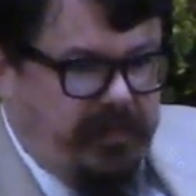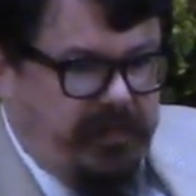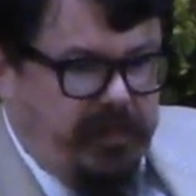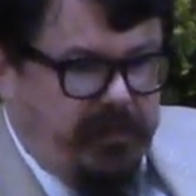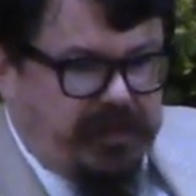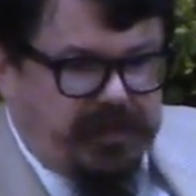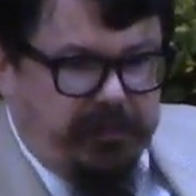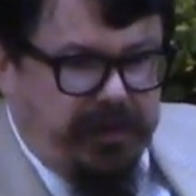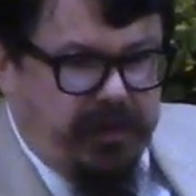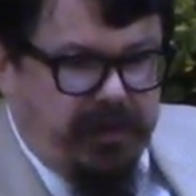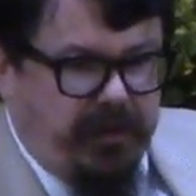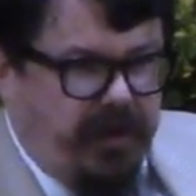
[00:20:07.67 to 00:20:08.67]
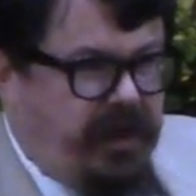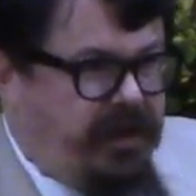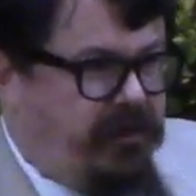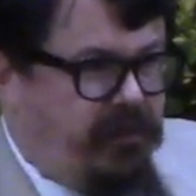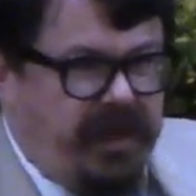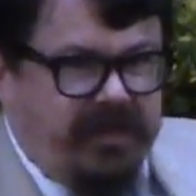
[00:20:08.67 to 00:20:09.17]
a bunch of
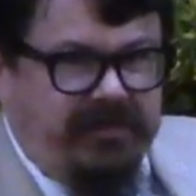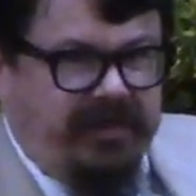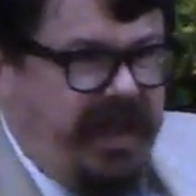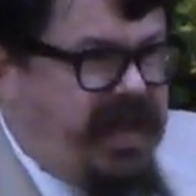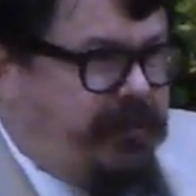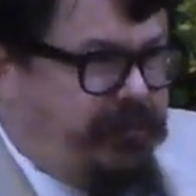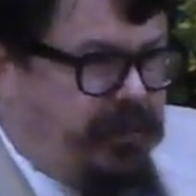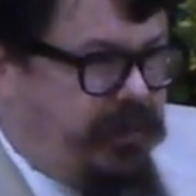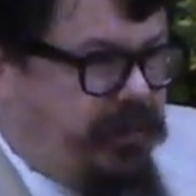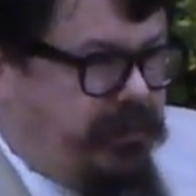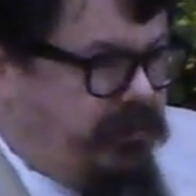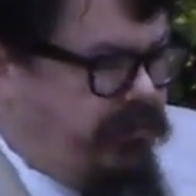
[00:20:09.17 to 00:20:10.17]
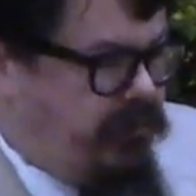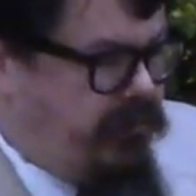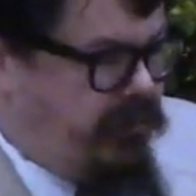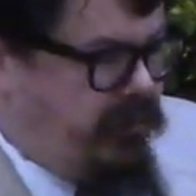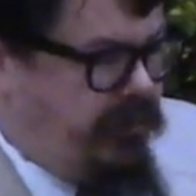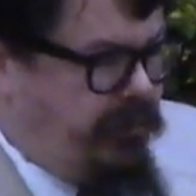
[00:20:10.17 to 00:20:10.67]
bureaucratic red tape?
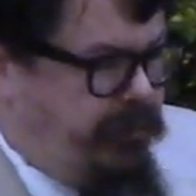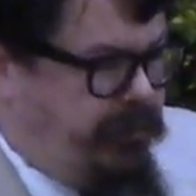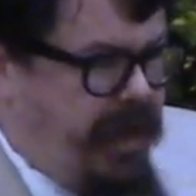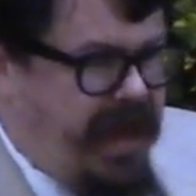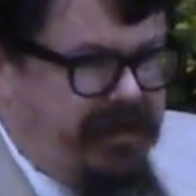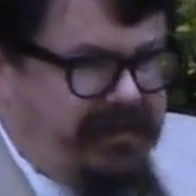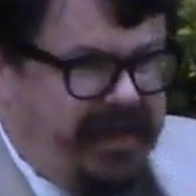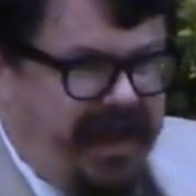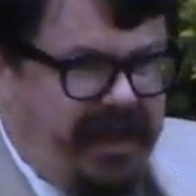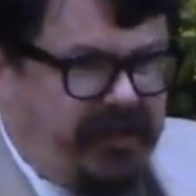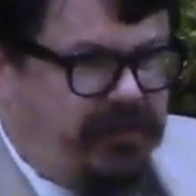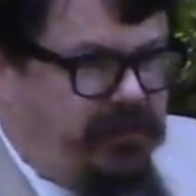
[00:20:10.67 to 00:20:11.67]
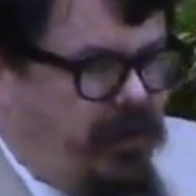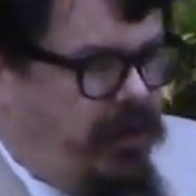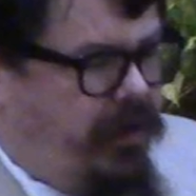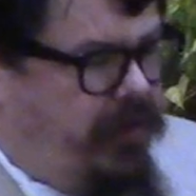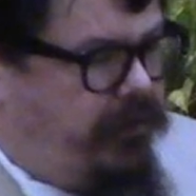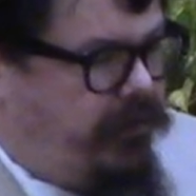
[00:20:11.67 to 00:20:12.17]
Bad tax
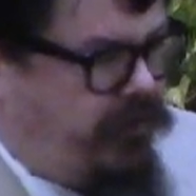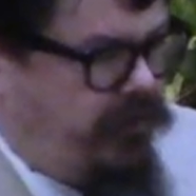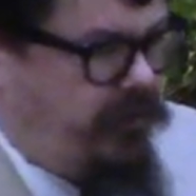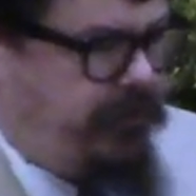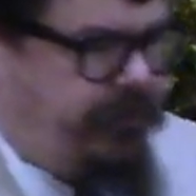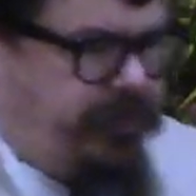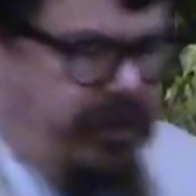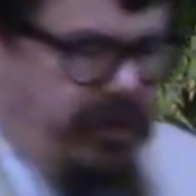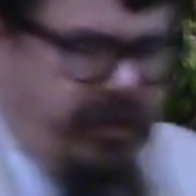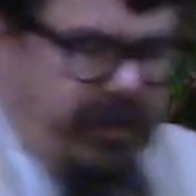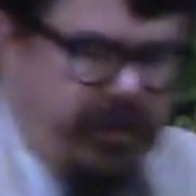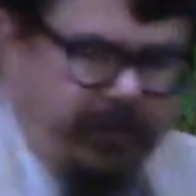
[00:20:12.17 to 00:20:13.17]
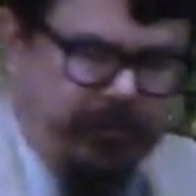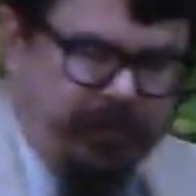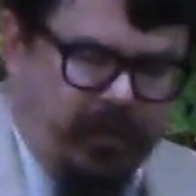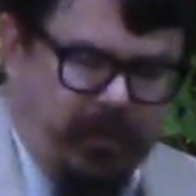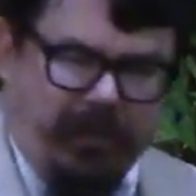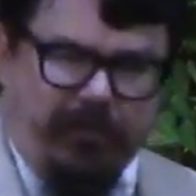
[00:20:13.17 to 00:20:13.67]
laws?
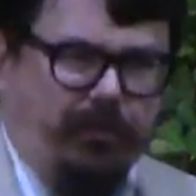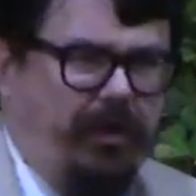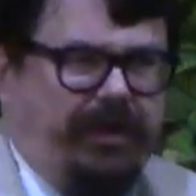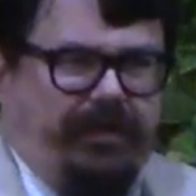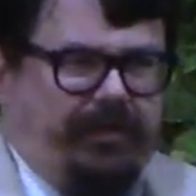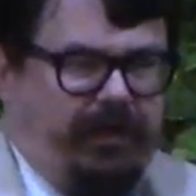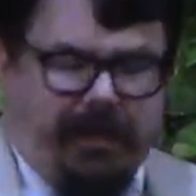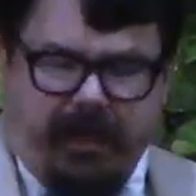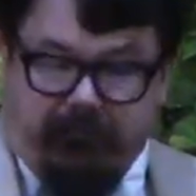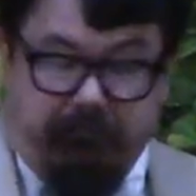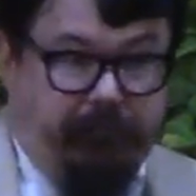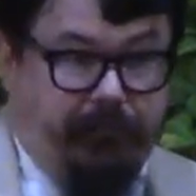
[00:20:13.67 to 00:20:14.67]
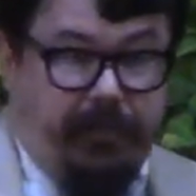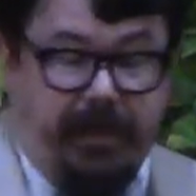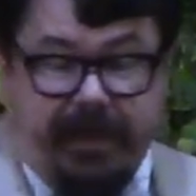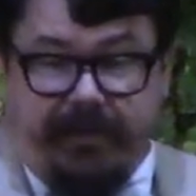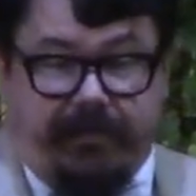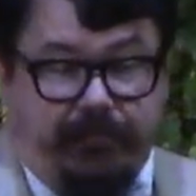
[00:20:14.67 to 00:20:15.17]
What is it?
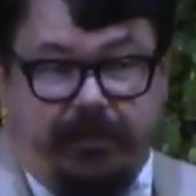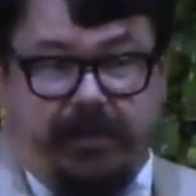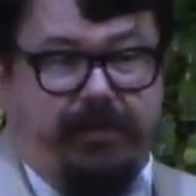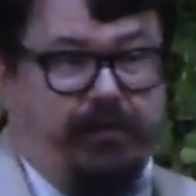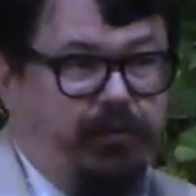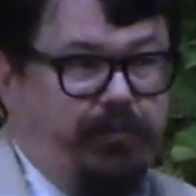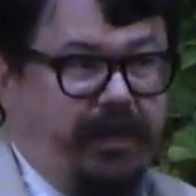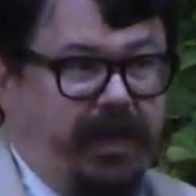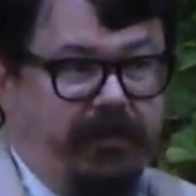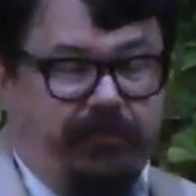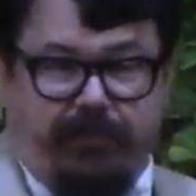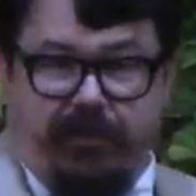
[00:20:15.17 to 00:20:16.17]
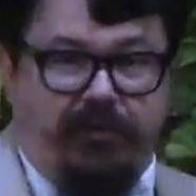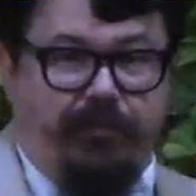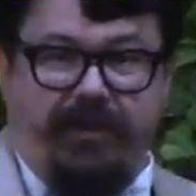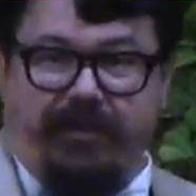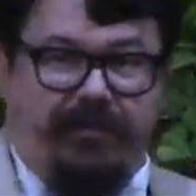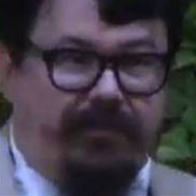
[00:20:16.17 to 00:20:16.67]
He doesn't fill in those blanks for us
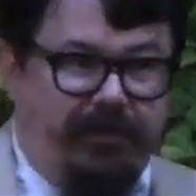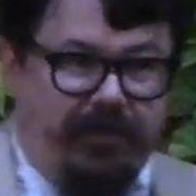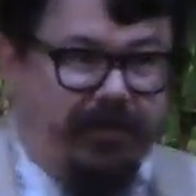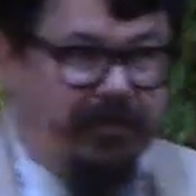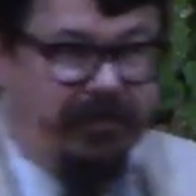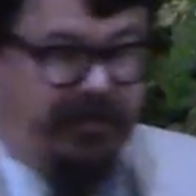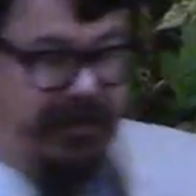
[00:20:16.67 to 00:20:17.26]
because there,